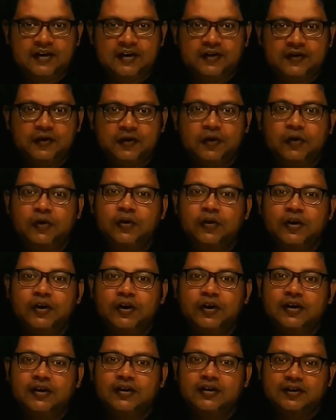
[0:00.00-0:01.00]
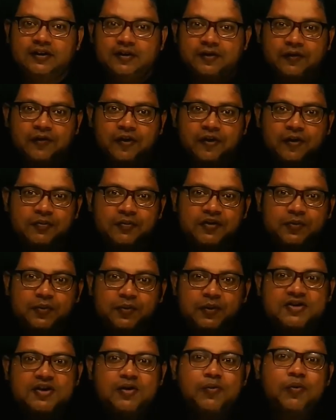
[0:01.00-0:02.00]
So, from this
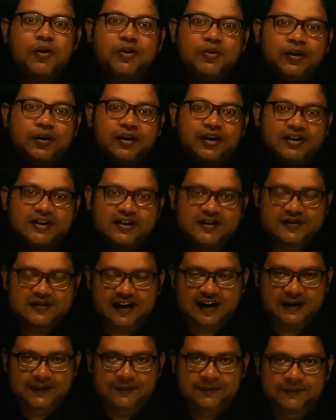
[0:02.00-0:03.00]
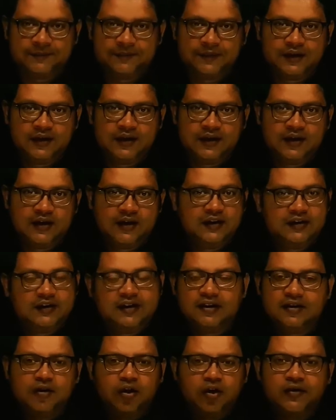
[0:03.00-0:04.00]
picture, what you can understand?
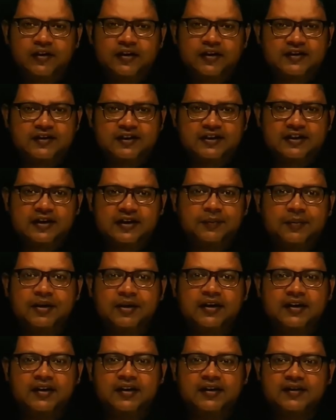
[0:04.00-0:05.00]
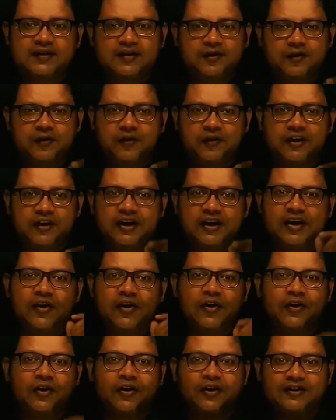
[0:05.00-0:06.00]
Obviously, the bee is feeding
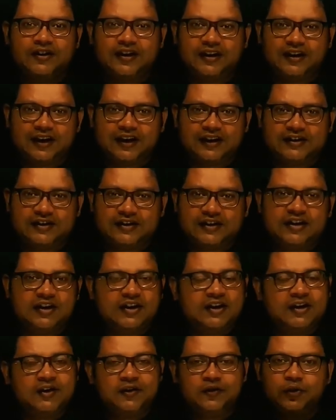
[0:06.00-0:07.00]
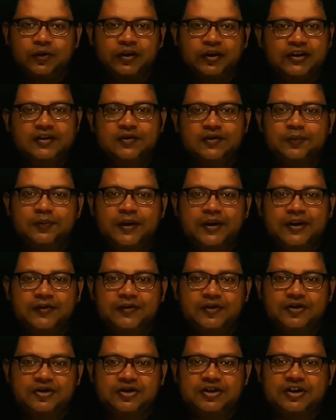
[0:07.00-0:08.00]
on the nectar, so it is
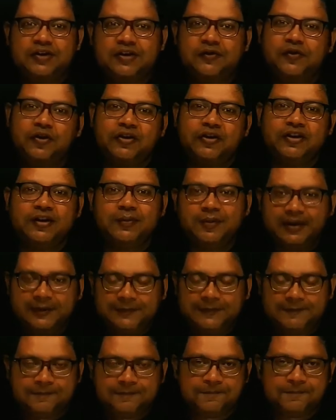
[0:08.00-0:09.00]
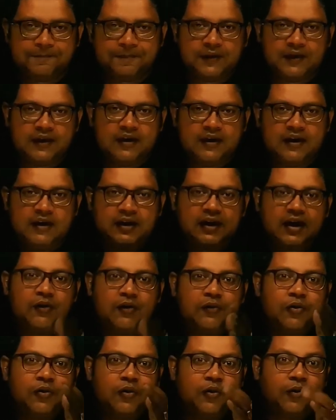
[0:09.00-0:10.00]
beneficial for the bee.
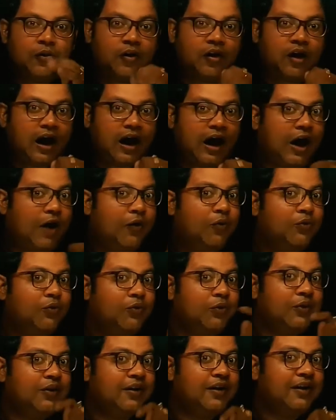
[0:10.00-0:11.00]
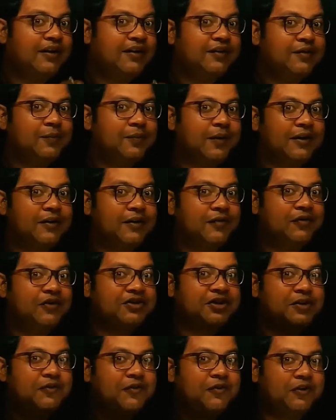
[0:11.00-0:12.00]
Now, how it is
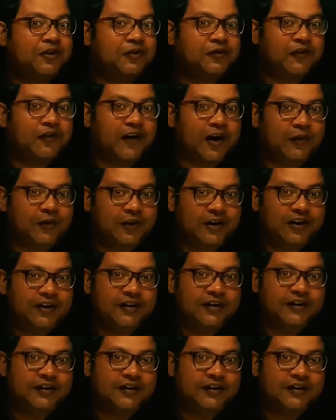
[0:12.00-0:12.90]
beneficial for the flower?